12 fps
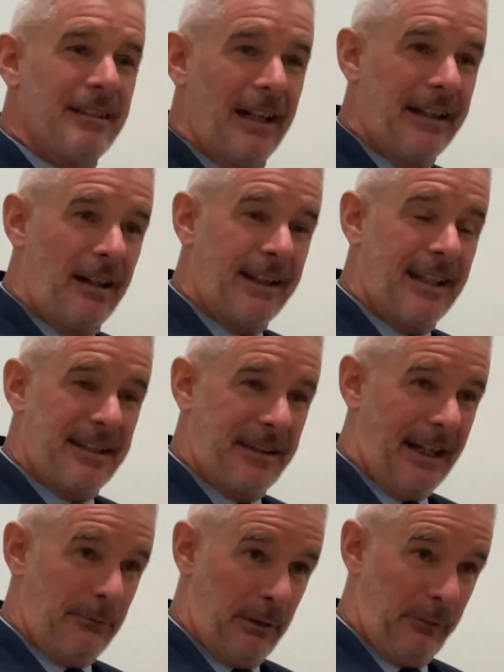And I guess
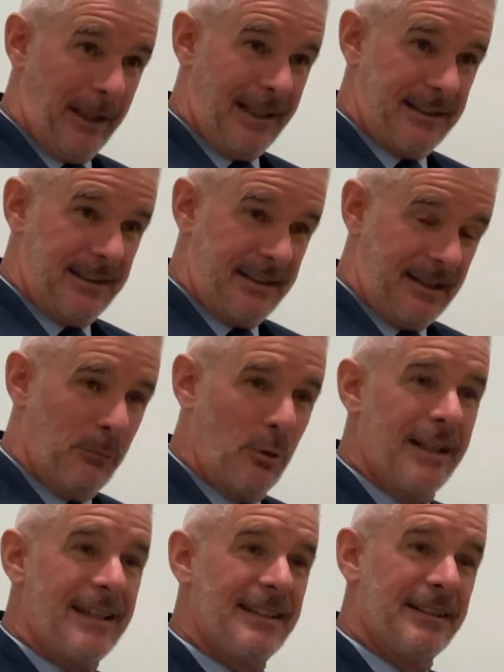that reflects in some
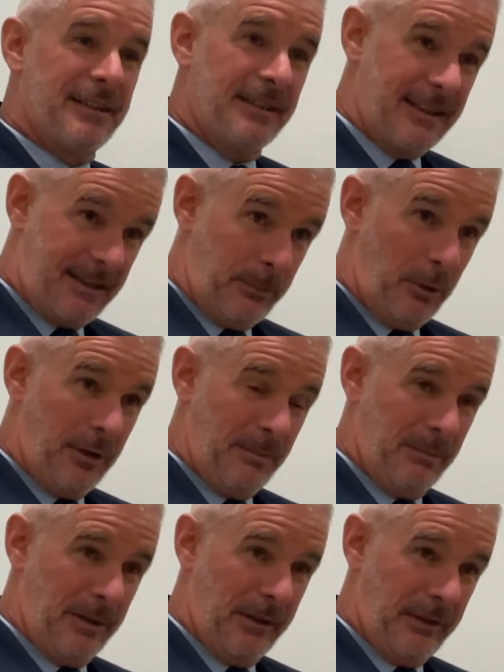ways into
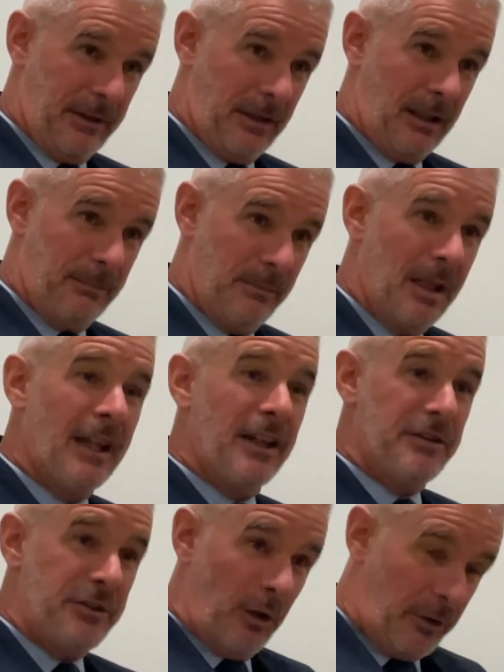disappointment that
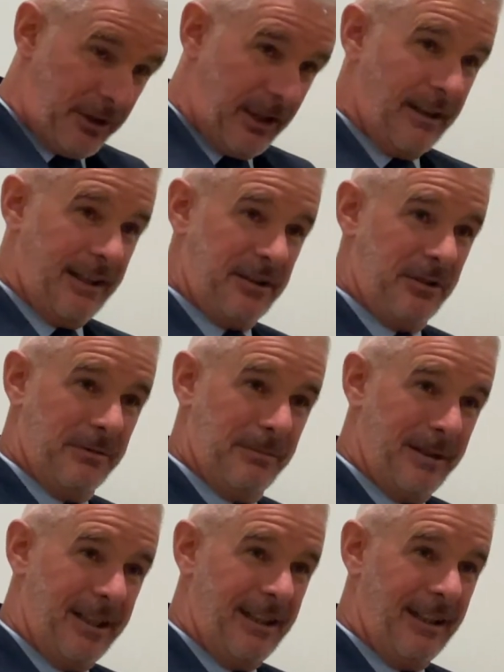I'm not going to
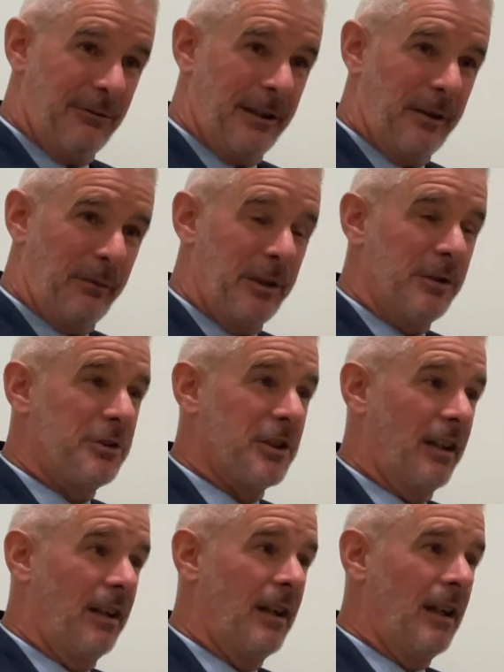be here in the
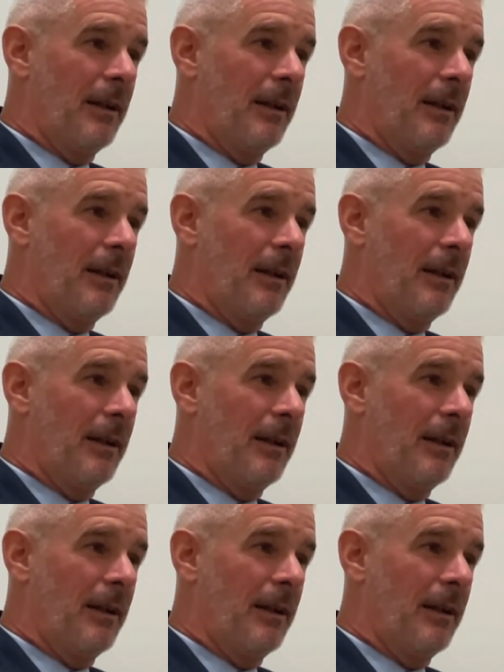future.